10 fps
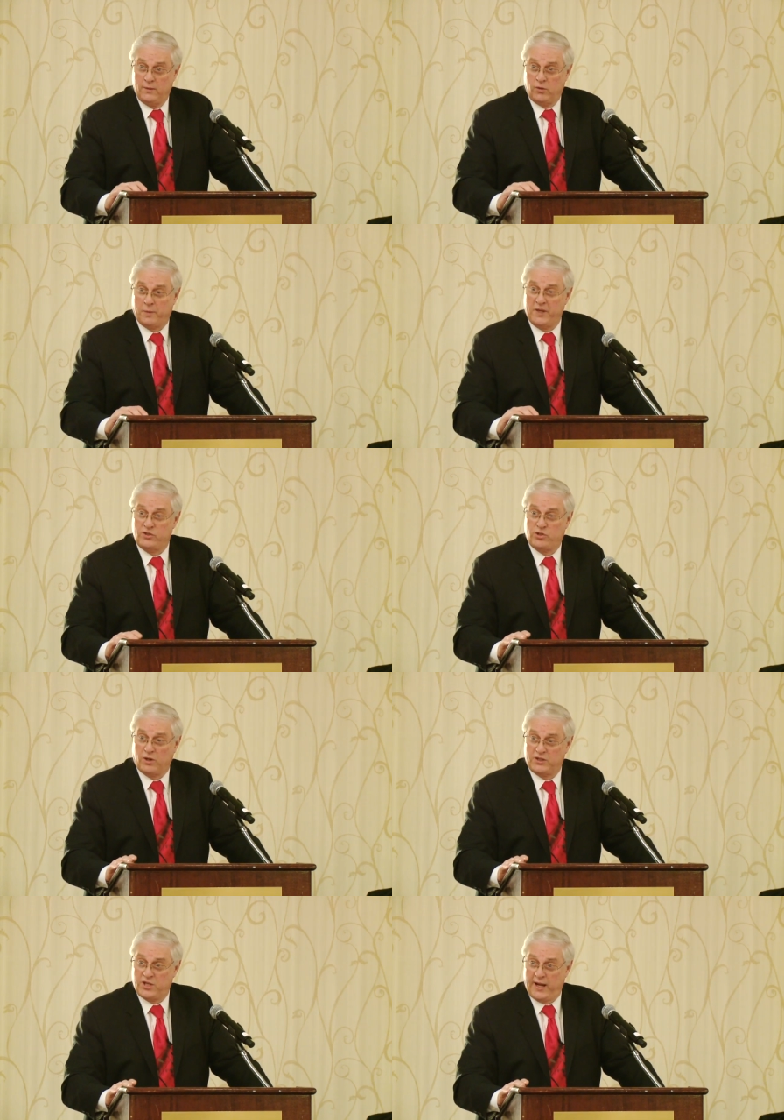who are being
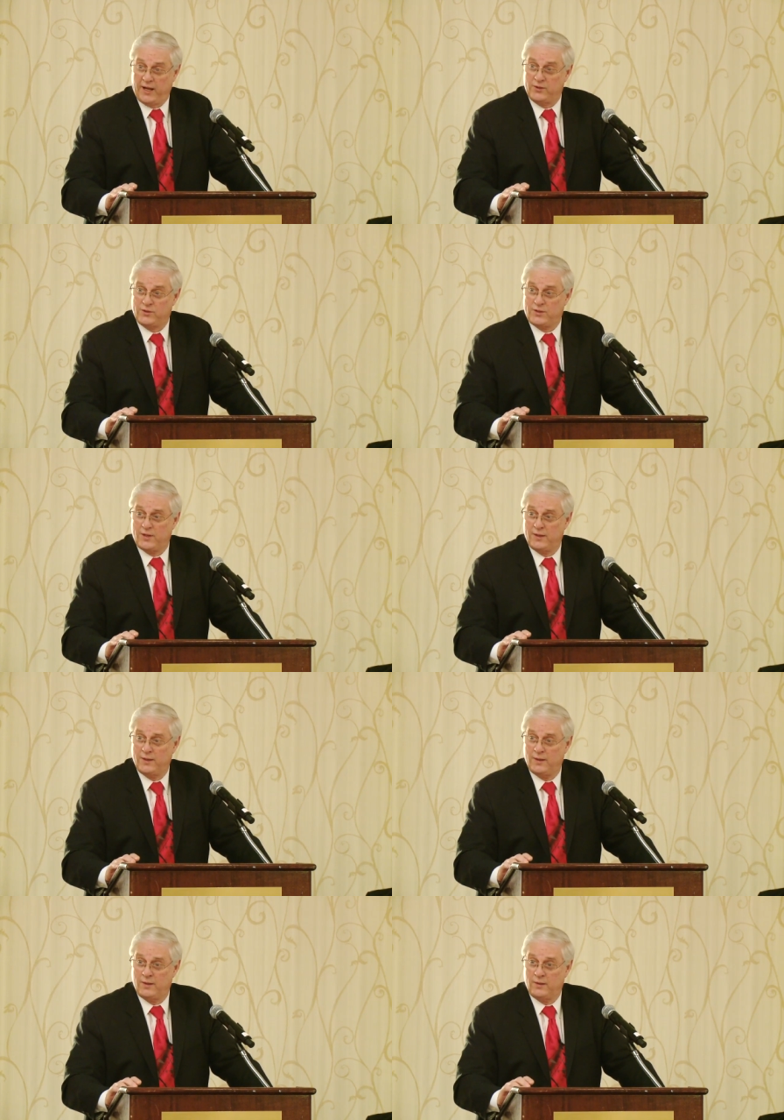shortchanged,
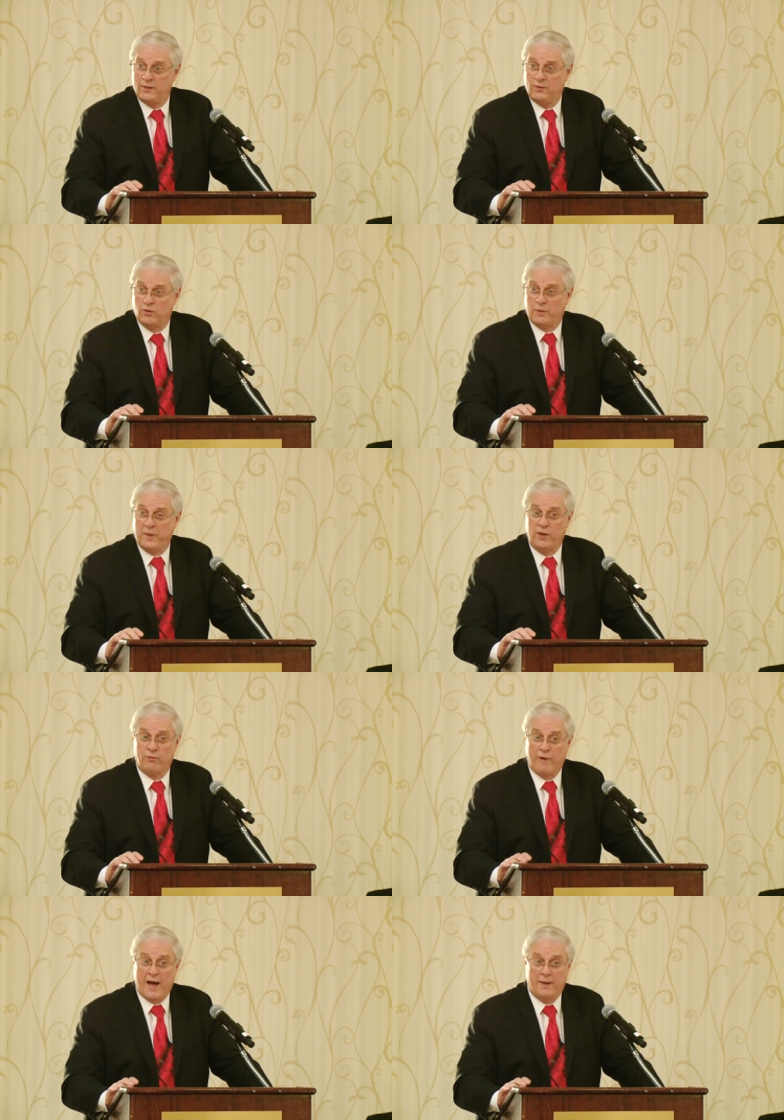who are being
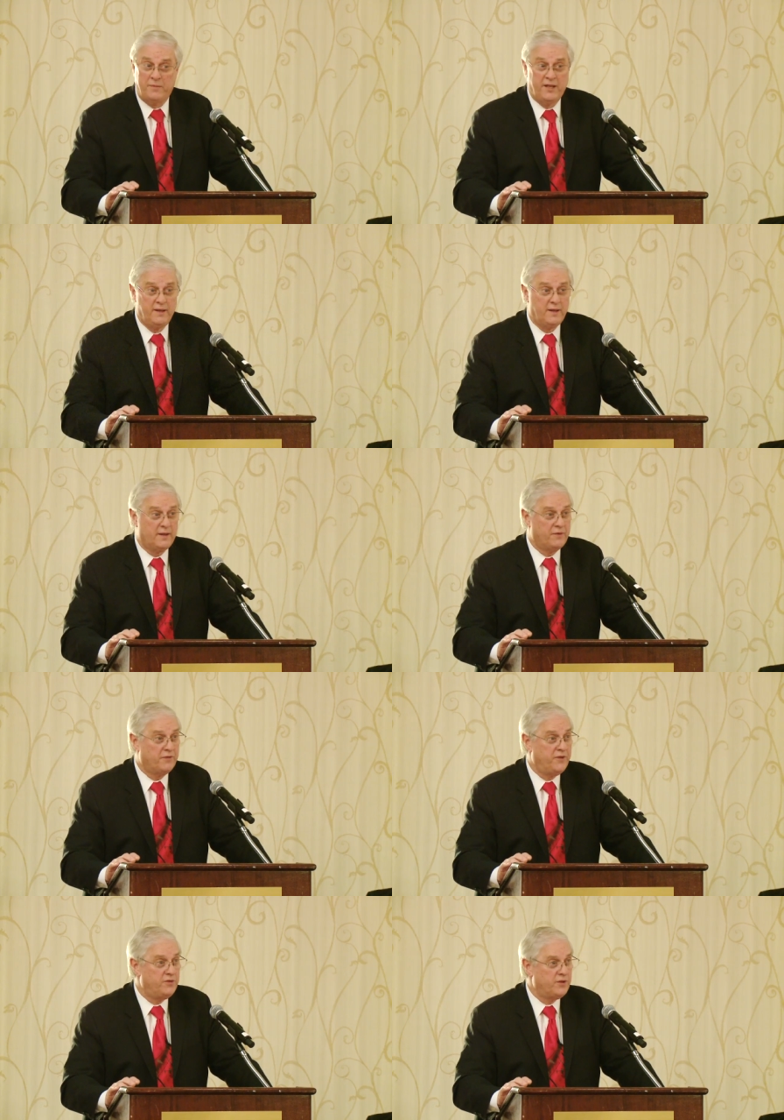robbed of their
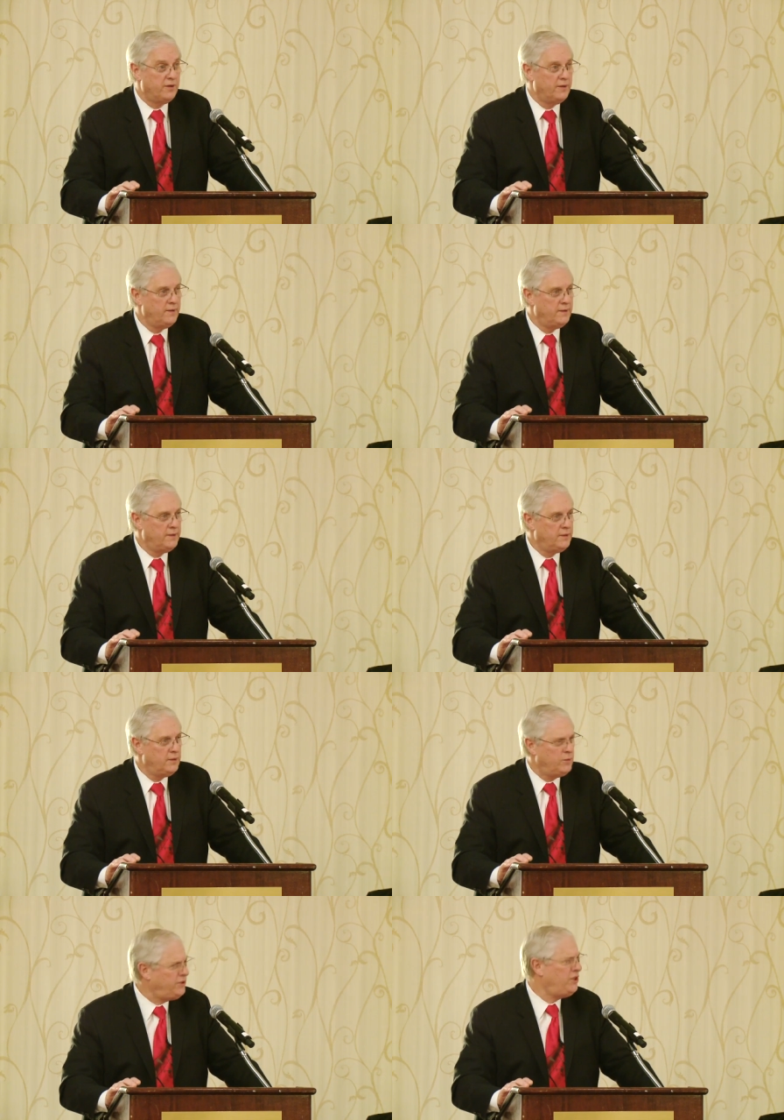future.
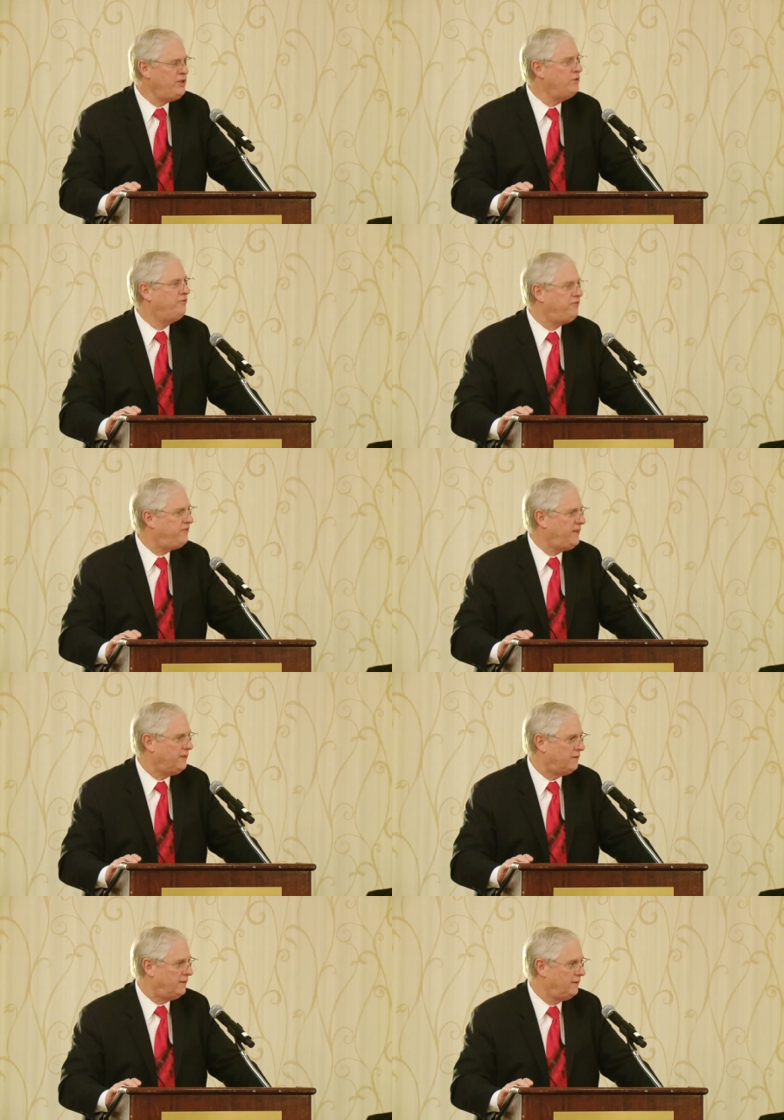What do you
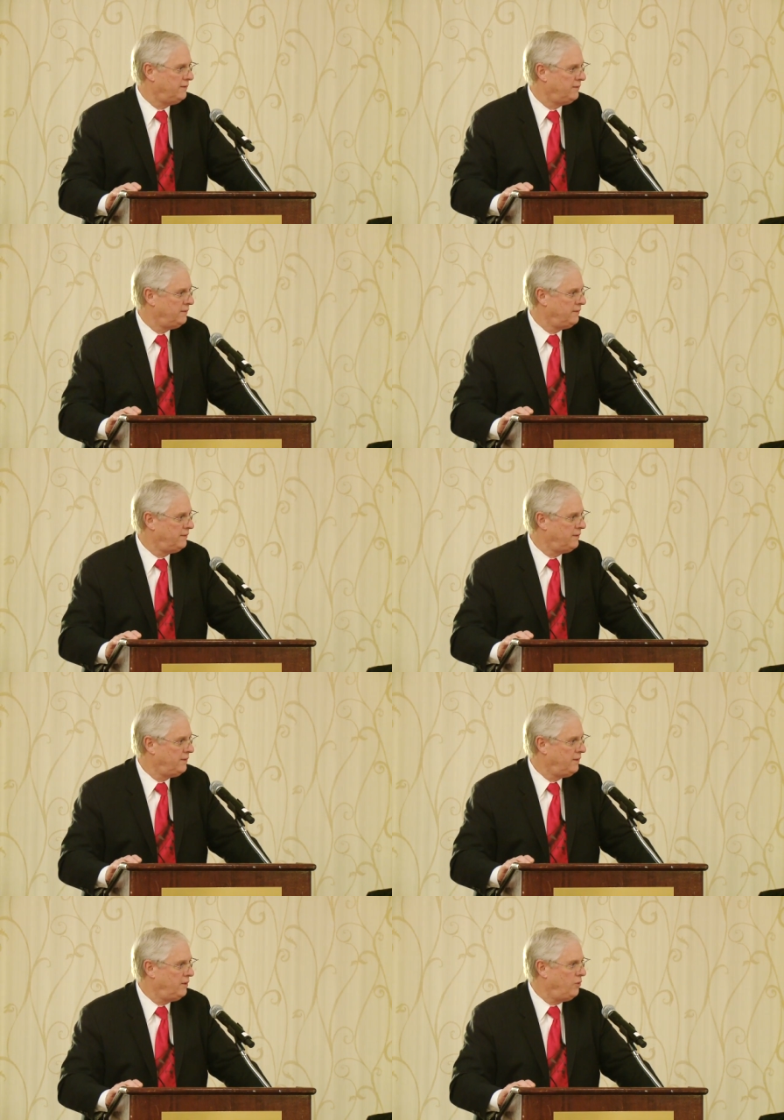feel?
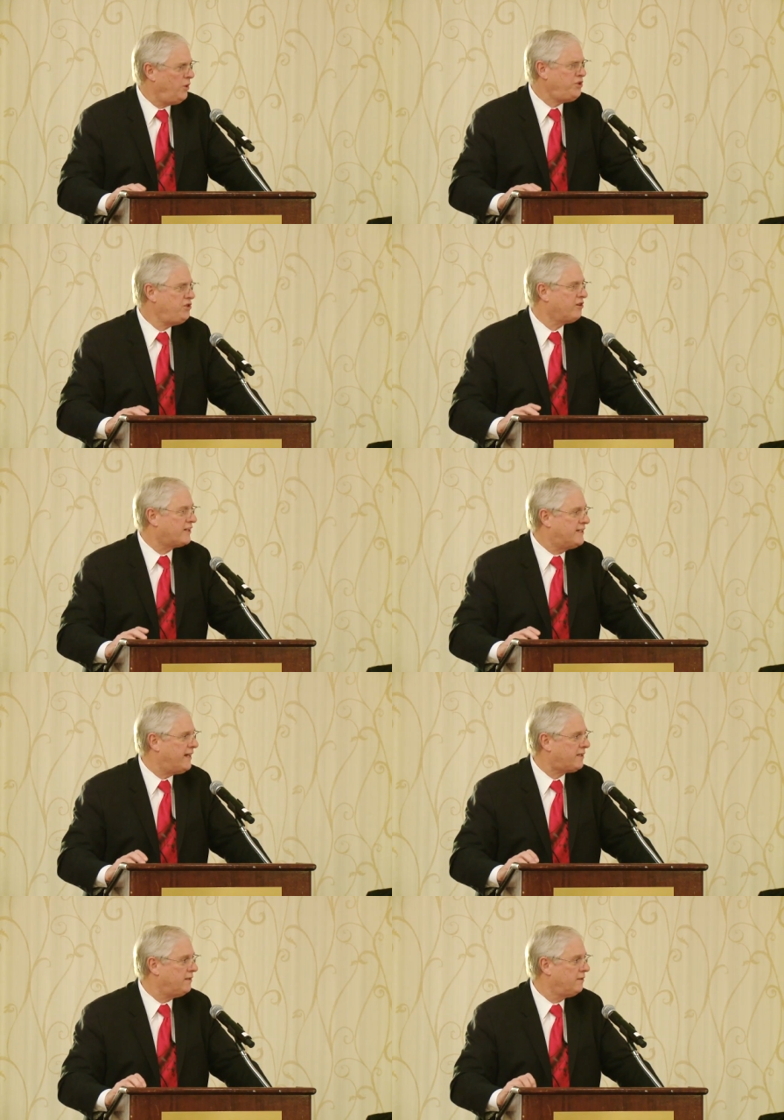What's your
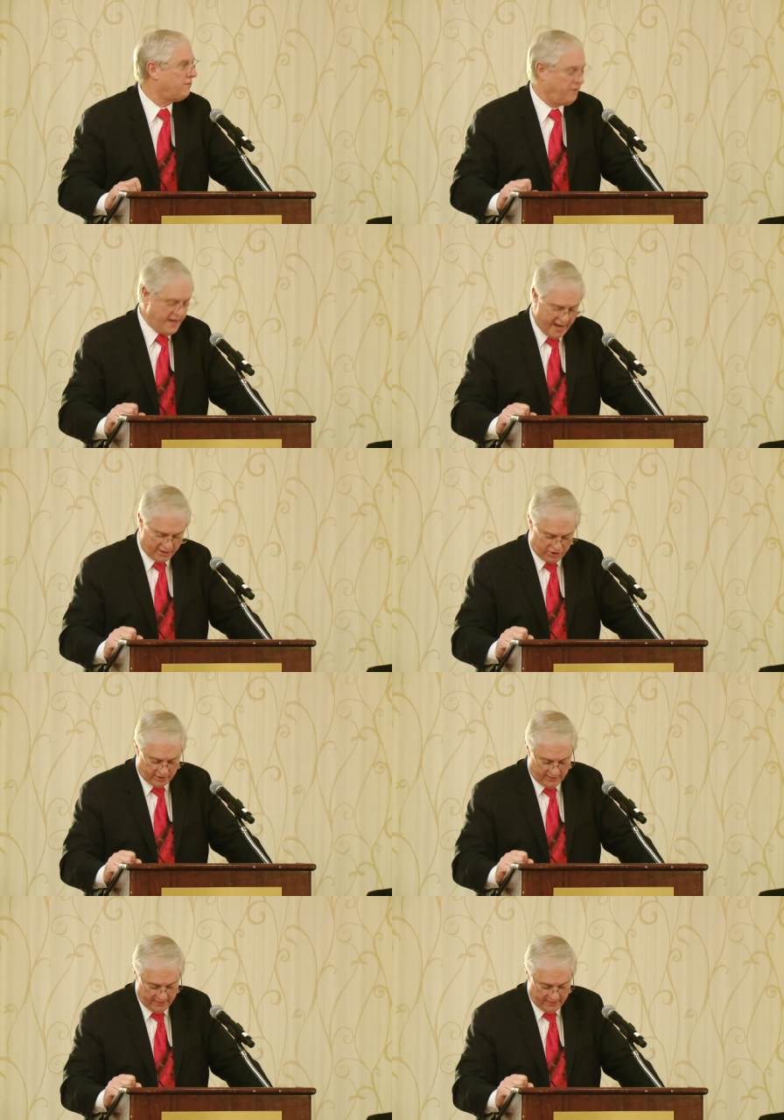gut reaction?